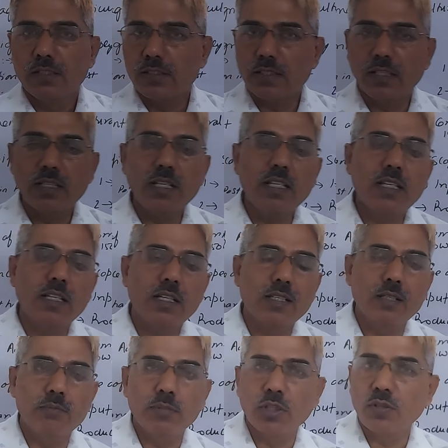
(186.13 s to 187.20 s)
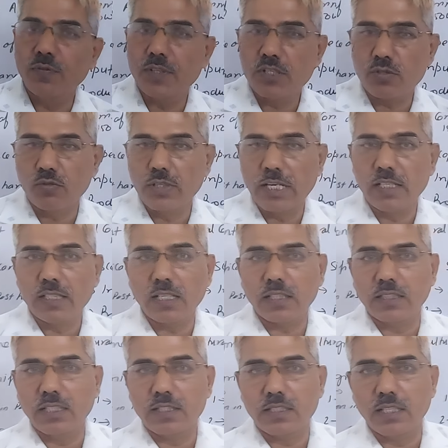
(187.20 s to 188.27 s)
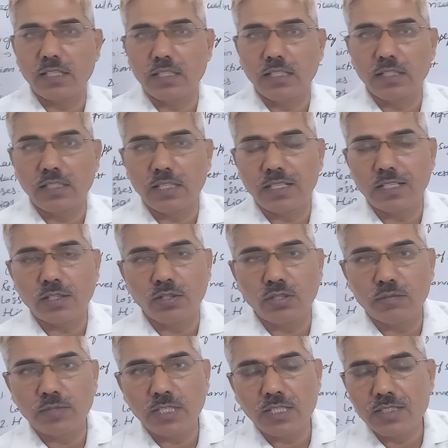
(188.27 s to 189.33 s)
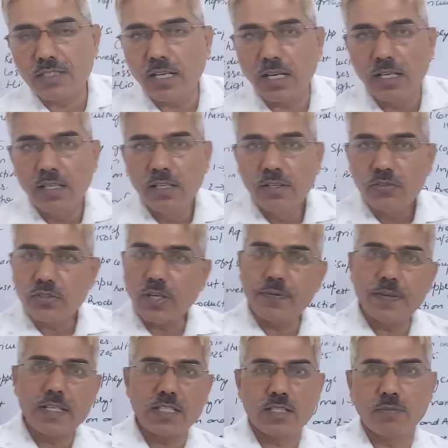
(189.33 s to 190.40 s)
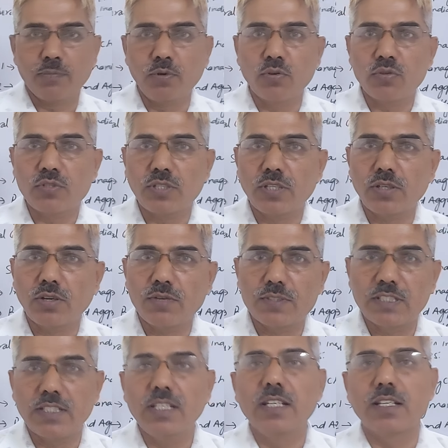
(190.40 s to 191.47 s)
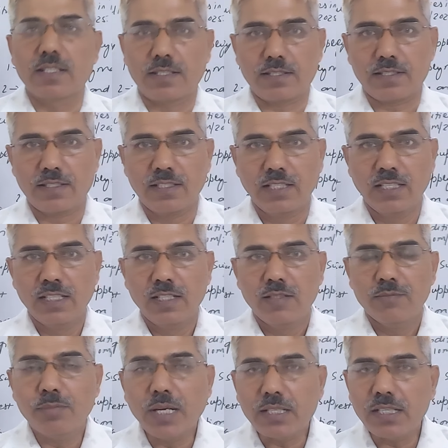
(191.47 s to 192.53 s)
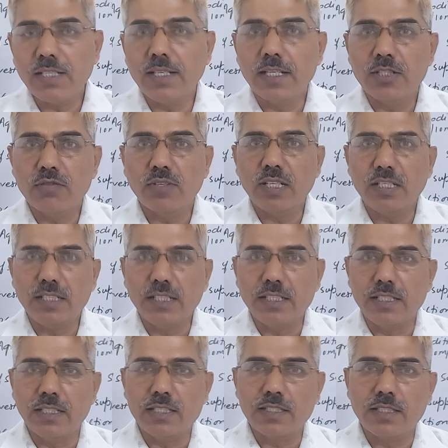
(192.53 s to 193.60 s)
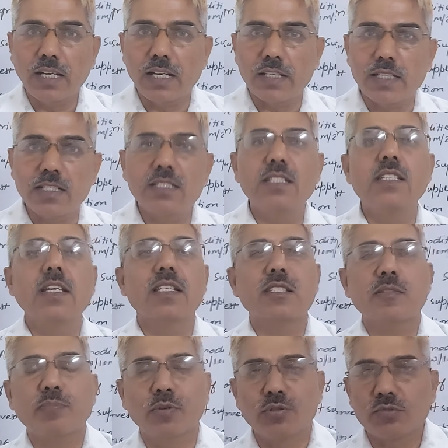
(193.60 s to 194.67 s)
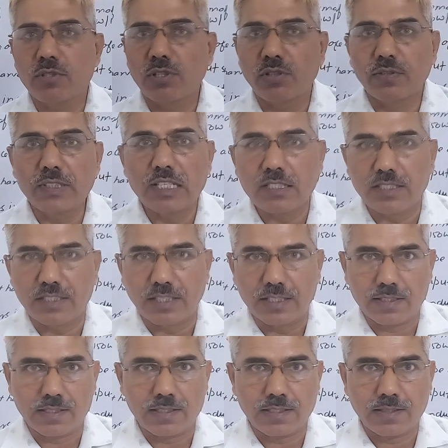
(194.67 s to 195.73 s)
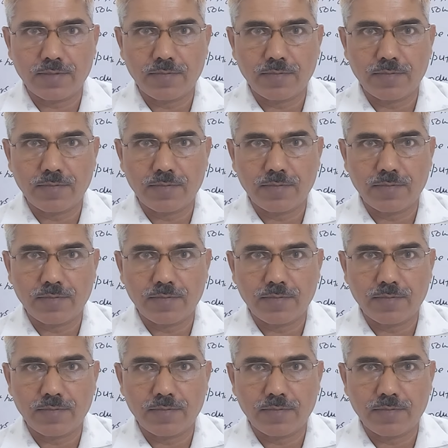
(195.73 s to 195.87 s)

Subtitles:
Generally, a number of students are thinking Indian economy as the toughest portion of GS. But in actual, it is the easiest portion of the GS.